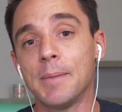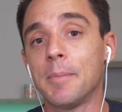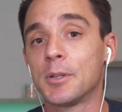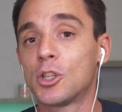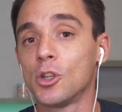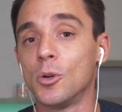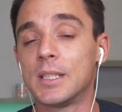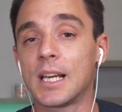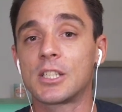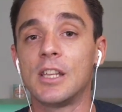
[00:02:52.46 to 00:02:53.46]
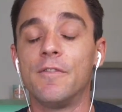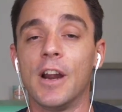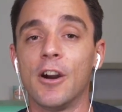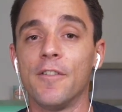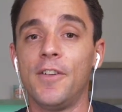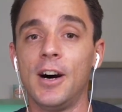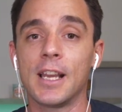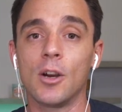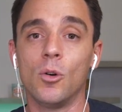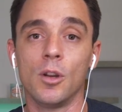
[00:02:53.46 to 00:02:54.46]
number two is actually
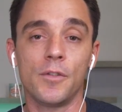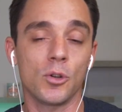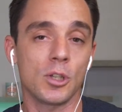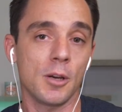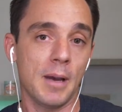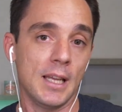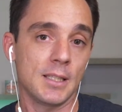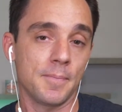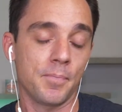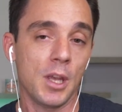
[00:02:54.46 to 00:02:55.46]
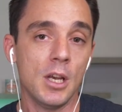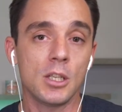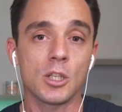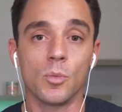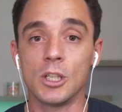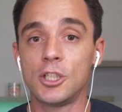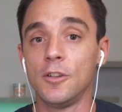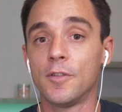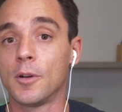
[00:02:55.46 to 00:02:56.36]
verifying all of your domains. So once you've